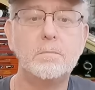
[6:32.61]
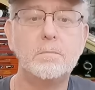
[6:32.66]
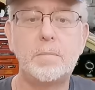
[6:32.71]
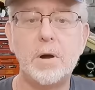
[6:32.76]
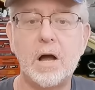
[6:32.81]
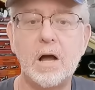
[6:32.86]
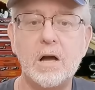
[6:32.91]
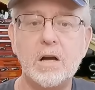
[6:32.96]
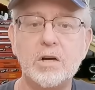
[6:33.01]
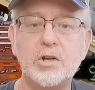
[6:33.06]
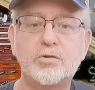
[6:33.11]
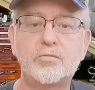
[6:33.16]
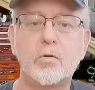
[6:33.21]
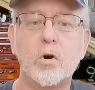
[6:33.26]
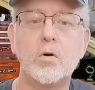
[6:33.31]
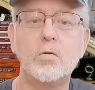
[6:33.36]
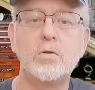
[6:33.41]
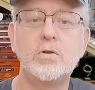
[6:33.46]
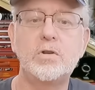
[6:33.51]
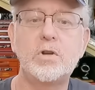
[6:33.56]
bugs,
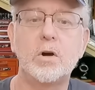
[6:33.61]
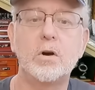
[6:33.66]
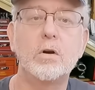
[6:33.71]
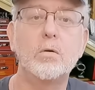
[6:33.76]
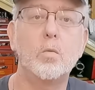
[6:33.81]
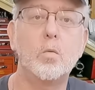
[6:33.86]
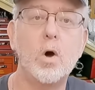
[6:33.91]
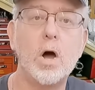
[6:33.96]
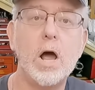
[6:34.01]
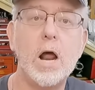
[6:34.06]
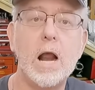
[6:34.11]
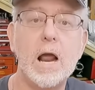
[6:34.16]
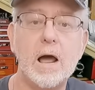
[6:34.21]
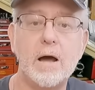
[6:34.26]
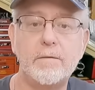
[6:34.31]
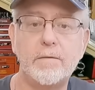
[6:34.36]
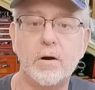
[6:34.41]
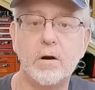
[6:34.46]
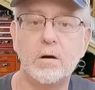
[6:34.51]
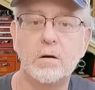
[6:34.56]
road dirt,
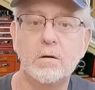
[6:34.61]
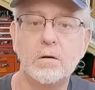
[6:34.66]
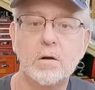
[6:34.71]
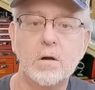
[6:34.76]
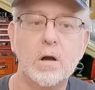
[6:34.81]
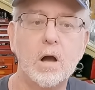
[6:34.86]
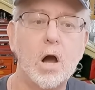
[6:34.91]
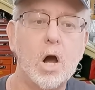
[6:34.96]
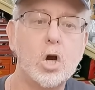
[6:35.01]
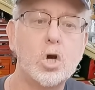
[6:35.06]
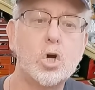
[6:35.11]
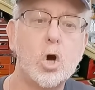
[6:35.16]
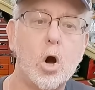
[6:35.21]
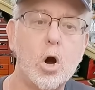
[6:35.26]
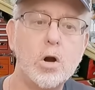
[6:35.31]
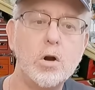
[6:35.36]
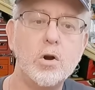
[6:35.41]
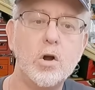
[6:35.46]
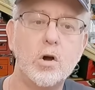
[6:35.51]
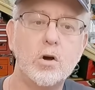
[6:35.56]
whatever, a
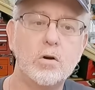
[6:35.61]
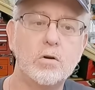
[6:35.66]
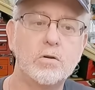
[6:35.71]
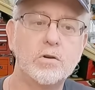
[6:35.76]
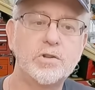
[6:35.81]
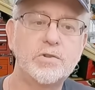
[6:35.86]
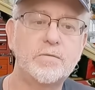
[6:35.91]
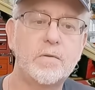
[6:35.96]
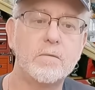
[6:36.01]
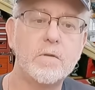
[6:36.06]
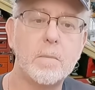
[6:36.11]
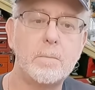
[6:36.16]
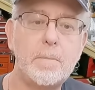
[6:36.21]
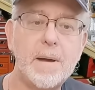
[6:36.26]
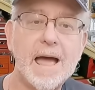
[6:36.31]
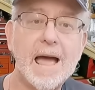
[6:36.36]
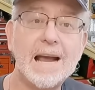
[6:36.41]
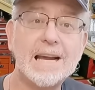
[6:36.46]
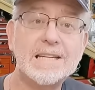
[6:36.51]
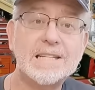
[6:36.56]
garden hose from the
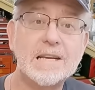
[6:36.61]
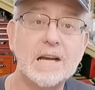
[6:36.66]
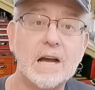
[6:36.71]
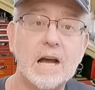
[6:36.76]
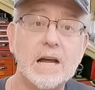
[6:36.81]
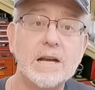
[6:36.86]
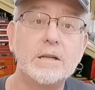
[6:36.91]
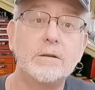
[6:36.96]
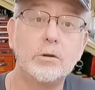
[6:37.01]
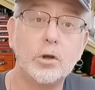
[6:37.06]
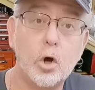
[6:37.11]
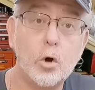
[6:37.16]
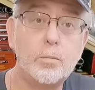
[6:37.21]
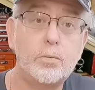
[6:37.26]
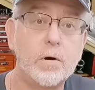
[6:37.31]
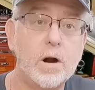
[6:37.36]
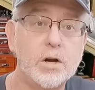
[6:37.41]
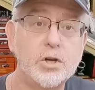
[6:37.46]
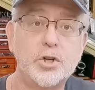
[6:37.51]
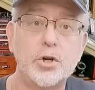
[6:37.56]
backside, low
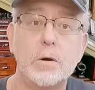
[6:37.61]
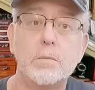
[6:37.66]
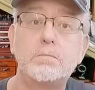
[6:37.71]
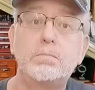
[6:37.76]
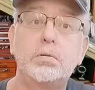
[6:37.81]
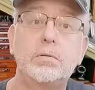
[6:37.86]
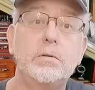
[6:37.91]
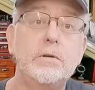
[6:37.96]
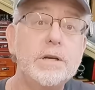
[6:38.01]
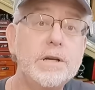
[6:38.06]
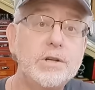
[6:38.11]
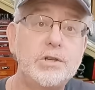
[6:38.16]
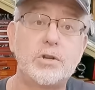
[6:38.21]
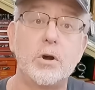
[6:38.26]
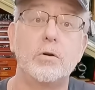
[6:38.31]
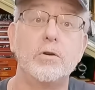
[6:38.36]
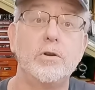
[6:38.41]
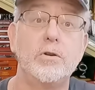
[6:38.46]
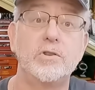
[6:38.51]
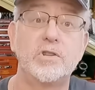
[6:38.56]
pressure, please
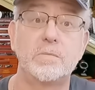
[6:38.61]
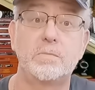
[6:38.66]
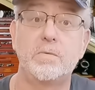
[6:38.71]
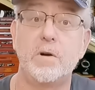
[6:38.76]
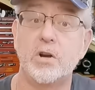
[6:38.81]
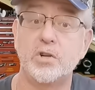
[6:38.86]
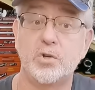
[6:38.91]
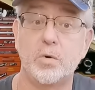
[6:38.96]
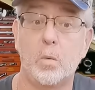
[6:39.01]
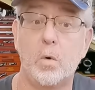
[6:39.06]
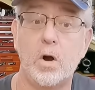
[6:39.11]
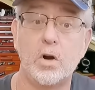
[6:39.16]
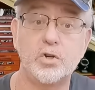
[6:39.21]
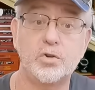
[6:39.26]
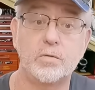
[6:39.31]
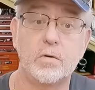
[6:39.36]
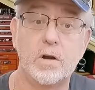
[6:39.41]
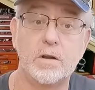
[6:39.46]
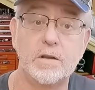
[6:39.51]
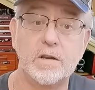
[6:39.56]
don't use a pressure
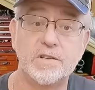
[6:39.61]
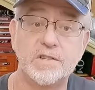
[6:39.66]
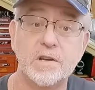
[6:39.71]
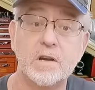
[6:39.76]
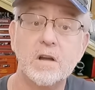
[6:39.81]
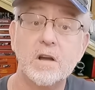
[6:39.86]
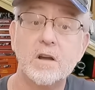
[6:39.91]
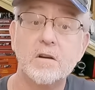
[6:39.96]
washer on this.